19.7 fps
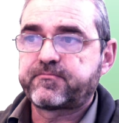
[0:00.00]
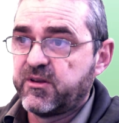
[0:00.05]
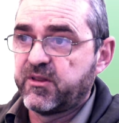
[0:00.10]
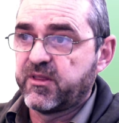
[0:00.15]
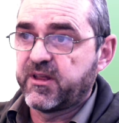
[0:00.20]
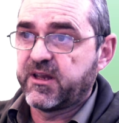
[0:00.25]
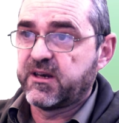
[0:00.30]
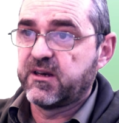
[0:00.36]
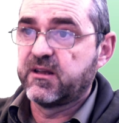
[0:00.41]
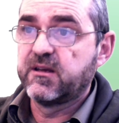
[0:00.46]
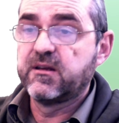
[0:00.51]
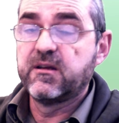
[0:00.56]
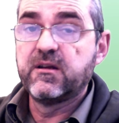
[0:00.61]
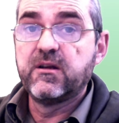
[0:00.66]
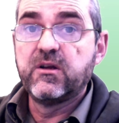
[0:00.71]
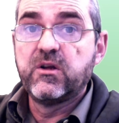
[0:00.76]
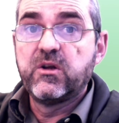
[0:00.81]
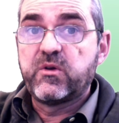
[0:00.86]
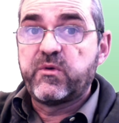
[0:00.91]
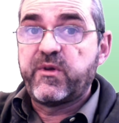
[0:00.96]
Then,
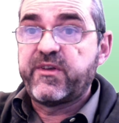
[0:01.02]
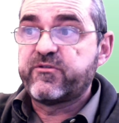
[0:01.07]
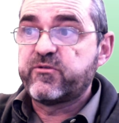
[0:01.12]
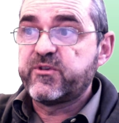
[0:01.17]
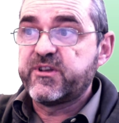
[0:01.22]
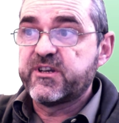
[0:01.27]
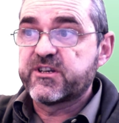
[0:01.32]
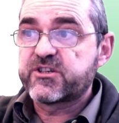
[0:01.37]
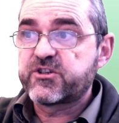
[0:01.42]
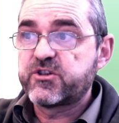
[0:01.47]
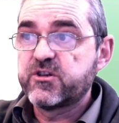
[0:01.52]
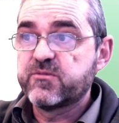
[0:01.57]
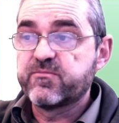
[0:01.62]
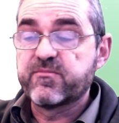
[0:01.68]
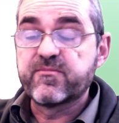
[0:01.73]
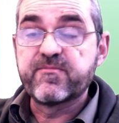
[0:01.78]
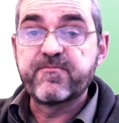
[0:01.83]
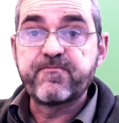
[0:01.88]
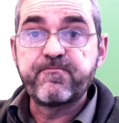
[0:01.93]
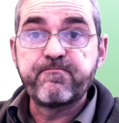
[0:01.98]
if we
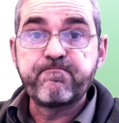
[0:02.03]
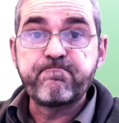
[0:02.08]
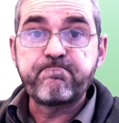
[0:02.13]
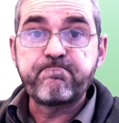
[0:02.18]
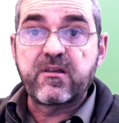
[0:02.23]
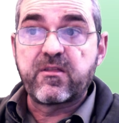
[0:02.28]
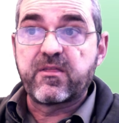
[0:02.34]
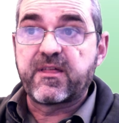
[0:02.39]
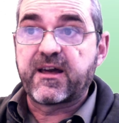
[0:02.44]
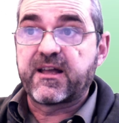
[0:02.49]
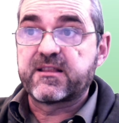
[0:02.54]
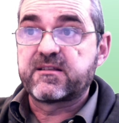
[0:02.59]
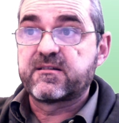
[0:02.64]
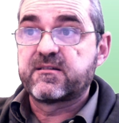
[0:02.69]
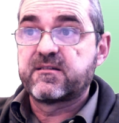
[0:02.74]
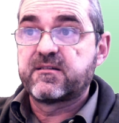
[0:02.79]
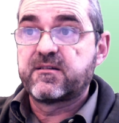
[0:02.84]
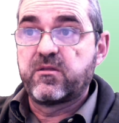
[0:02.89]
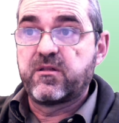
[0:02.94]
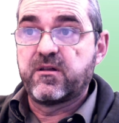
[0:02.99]
assume that
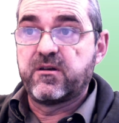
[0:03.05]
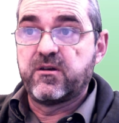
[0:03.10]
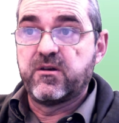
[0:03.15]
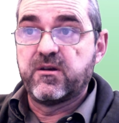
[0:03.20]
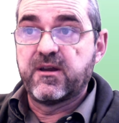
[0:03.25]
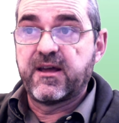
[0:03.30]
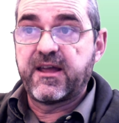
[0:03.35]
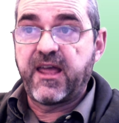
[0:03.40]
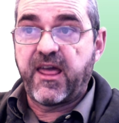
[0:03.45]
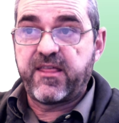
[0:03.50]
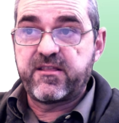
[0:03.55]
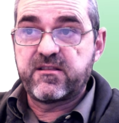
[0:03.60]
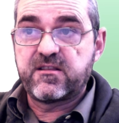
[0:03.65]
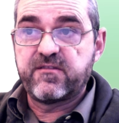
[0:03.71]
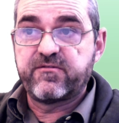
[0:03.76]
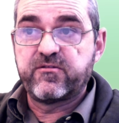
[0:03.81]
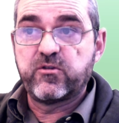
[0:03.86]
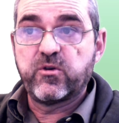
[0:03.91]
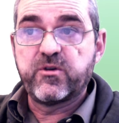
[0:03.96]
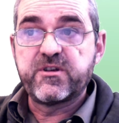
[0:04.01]
the
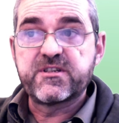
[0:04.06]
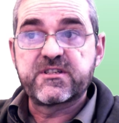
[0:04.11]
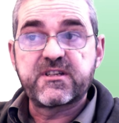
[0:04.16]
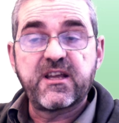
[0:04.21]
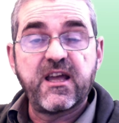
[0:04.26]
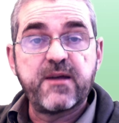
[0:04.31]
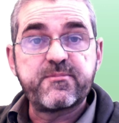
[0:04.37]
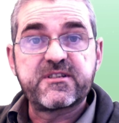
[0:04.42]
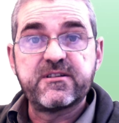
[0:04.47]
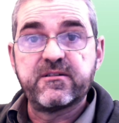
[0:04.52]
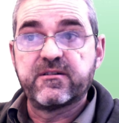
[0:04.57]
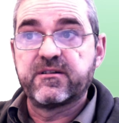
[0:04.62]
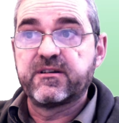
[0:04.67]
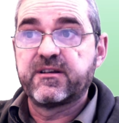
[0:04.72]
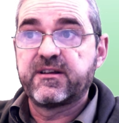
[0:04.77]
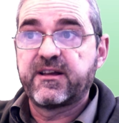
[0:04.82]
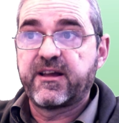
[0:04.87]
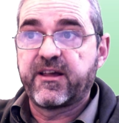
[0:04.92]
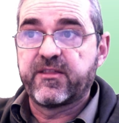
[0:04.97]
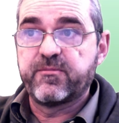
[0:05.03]
additive noise
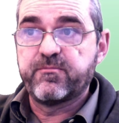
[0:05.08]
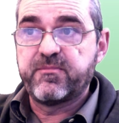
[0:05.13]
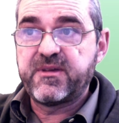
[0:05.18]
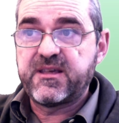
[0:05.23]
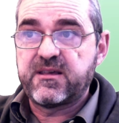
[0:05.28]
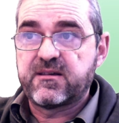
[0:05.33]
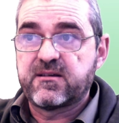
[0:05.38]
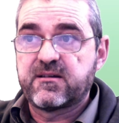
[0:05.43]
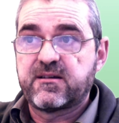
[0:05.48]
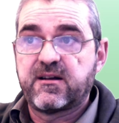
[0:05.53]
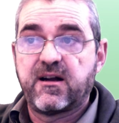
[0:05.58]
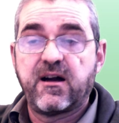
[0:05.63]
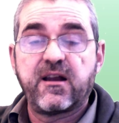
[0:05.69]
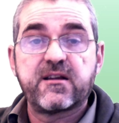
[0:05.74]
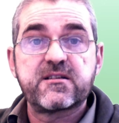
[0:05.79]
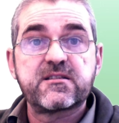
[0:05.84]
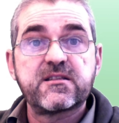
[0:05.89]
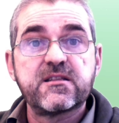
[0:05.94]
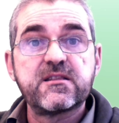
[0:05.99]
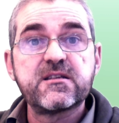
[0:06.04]
epsilon and b
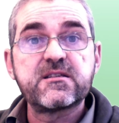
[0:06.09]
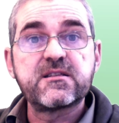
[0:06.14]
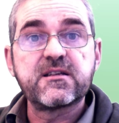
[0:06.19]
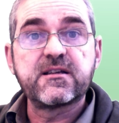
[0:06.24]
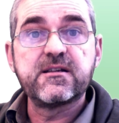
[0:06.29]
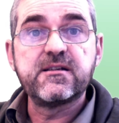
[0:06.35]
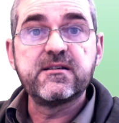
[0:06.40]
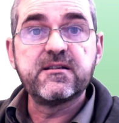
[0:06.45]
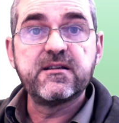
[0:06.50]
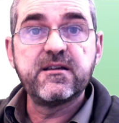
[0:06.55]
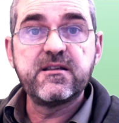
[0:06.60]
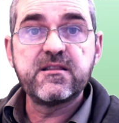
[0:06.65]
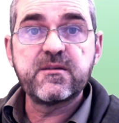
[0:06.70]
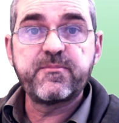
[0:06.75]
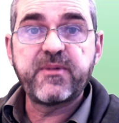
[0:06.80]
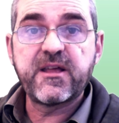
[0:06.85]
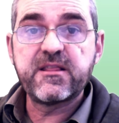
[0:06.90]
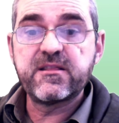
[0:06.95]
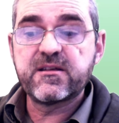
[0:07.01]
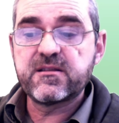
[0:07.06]
are statistically
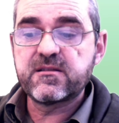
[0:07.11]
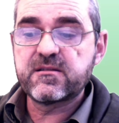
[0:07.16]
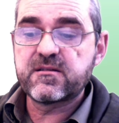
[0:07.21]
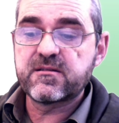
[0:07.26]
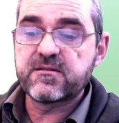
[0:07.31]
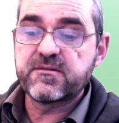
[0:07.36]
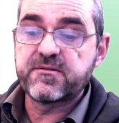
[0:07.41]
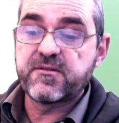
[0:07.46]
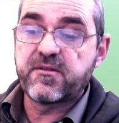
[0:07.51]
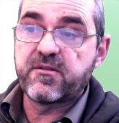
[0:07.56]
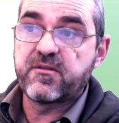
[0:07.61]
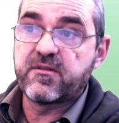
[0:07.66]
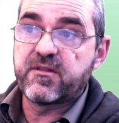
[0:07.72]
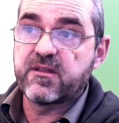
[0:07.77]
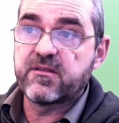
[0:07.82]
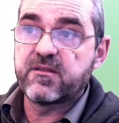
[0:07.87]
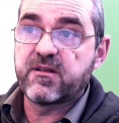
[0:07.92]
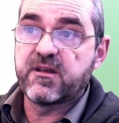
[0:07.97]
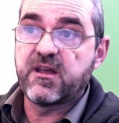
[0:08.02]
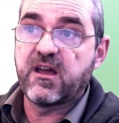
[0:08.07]
independent,
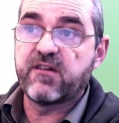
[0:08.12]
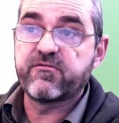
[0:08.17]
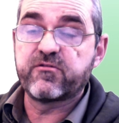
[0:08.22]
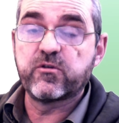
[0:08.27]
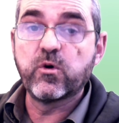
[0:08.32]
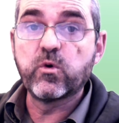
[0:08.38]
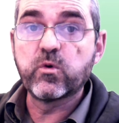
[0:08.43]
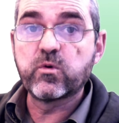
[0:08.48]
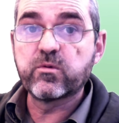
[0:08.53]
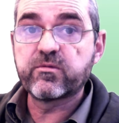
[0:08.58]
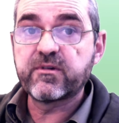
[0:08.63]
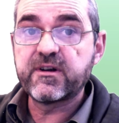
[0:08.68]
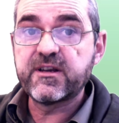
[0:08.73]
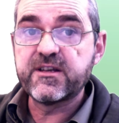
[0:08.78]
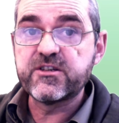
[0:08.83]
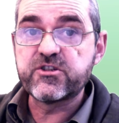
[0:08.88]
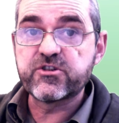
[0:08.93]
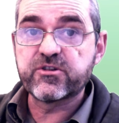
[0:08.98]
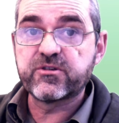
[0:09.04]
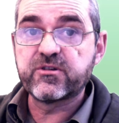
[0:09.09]
then they have no
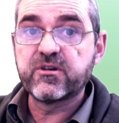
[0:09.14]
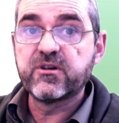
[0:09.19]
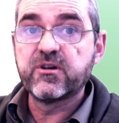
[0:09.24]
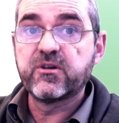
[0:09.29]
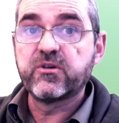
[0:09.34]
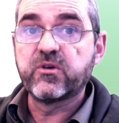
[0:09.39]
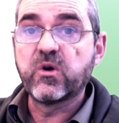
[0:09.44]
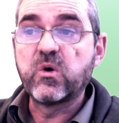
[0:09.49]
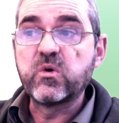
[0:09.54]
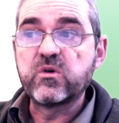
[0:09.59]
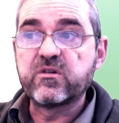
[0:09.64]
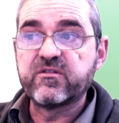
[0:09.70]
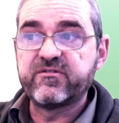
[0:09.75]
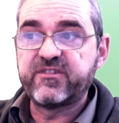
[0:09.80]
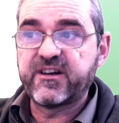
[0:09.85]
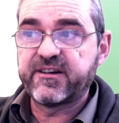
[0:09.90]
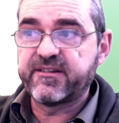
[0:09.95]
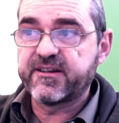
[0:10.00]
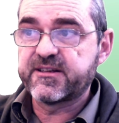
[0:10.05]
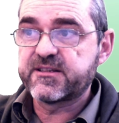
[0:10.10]
correlation, no
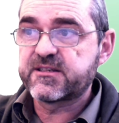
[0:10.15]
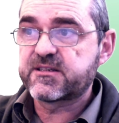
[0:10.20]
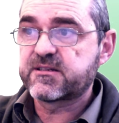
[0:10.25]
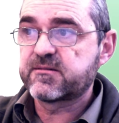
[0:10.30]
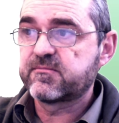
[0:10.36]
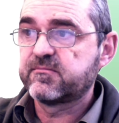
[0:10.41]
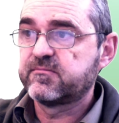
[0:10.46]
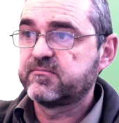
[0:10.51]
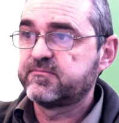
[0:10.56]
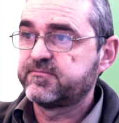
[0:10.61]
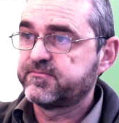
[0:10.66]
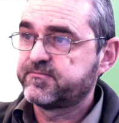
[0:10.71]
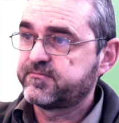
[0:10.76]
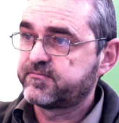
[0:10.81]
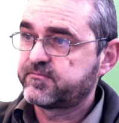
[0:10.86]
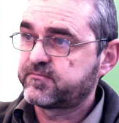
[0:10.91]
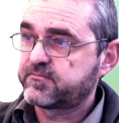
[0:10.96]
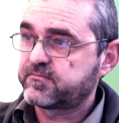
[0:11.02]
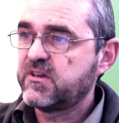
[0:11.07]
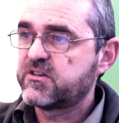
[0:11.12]
covariance.
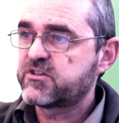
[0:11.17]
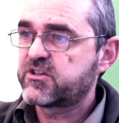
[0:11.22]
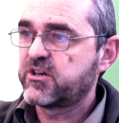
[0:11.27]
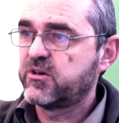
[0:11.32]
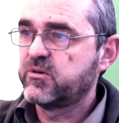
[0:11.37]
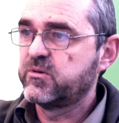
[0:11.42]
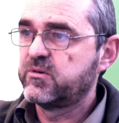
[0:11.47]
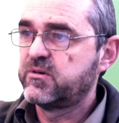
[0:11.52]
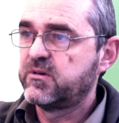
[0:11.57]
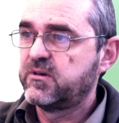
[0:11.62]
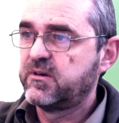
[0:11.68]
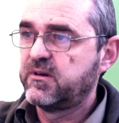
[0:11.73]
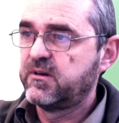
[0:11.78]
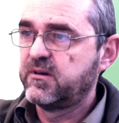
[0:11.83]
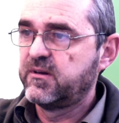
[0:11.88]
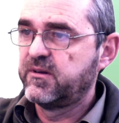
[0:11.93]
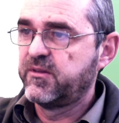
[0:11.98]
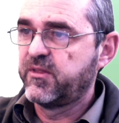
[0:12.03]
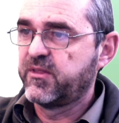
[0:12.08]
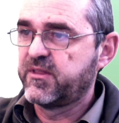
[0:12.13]
So
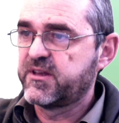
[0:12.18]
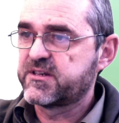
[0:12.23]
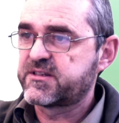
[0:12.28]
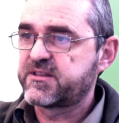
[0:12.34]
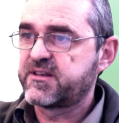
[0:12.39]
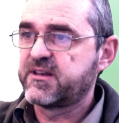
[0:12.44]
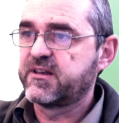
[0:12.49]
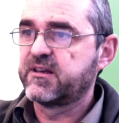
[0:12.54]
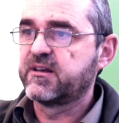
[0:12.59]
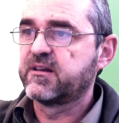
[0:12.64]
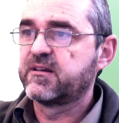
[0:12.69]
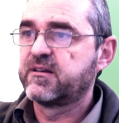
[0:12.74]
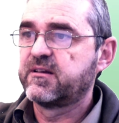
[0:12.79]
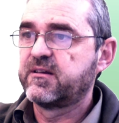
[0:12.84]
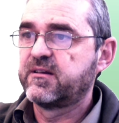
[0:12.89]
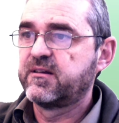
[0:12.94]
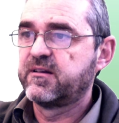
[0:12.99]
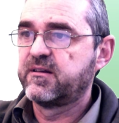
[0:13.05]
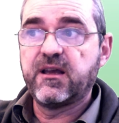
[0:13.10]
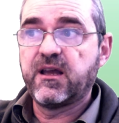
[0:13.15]
this thing
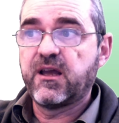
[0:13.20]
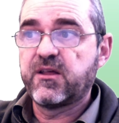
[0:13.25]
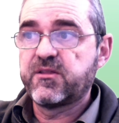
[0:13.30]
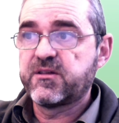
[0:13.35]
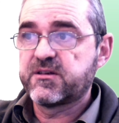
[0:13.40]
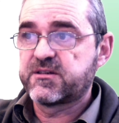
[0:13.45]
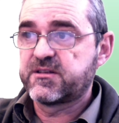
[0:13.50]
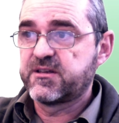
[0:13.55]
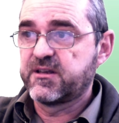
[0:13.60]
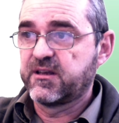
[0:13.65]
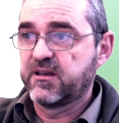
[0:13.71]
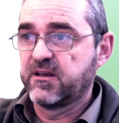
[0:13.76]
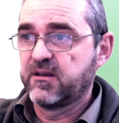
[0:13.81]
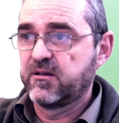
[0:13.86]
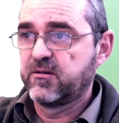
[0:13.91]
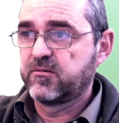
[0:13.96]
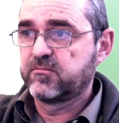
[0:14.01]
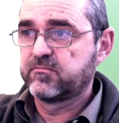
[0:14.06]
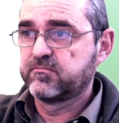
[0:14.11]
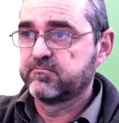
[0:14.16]
and this thing
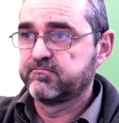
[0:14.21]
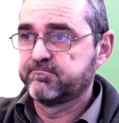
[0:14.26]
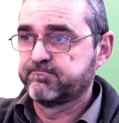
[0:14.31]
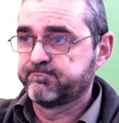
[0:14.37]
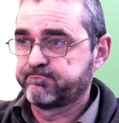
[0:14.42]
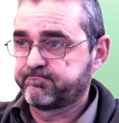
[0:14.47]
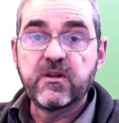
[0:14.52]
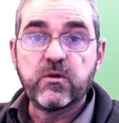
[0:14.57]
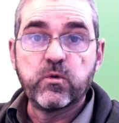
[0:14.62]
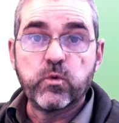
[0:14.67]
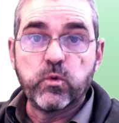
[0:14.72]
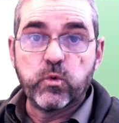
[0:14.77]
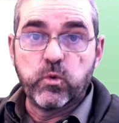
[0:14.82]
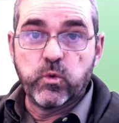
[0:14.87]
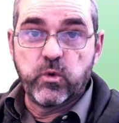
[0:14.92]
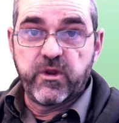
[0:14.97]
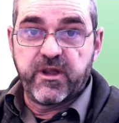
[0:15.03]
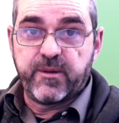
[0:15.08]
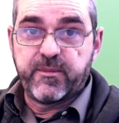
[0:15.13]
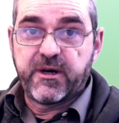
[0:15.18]

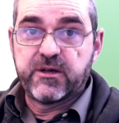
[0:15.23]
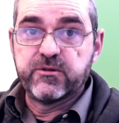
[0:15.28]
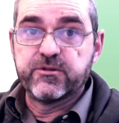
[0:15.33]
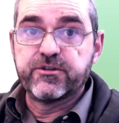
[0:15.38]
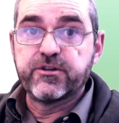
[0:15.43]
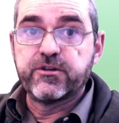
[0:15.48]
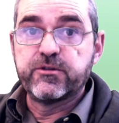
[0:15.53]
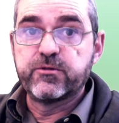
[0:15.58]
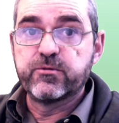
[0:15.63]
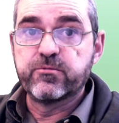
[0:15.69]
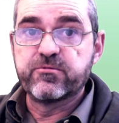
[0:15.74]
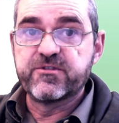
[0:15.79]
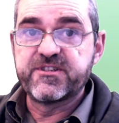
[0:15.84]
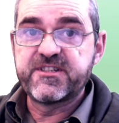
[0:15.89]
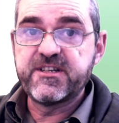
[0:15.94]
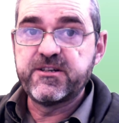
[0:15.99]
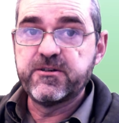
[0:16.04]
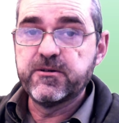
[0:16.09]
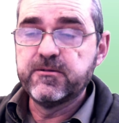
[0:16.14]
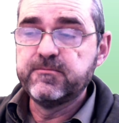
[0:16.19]
would amount to
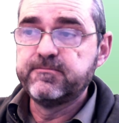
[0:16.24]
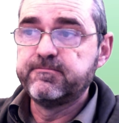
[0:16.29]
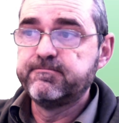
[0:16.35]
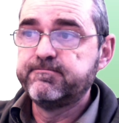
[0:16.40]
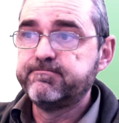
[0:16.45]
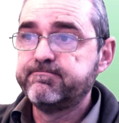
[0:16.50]
0.